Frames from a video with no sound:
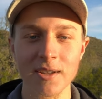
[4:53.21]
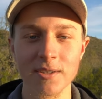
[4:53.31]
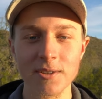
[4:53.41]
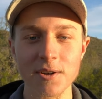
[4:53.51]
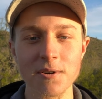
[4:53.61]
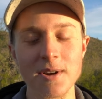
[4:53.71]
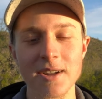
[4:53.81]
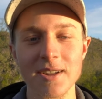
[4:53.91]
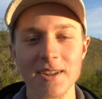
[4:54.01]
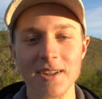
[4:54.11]
So
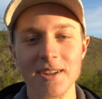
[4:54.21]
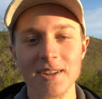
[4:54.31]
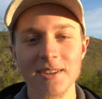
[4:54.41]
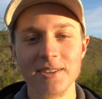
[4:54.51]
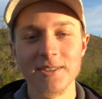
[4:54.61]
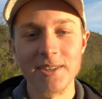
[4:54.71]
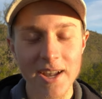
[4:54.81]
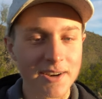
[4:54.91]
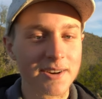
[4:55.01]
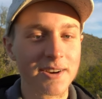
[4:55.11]

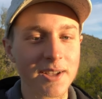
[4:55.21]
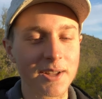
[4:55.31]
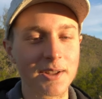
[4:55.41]
Saturn,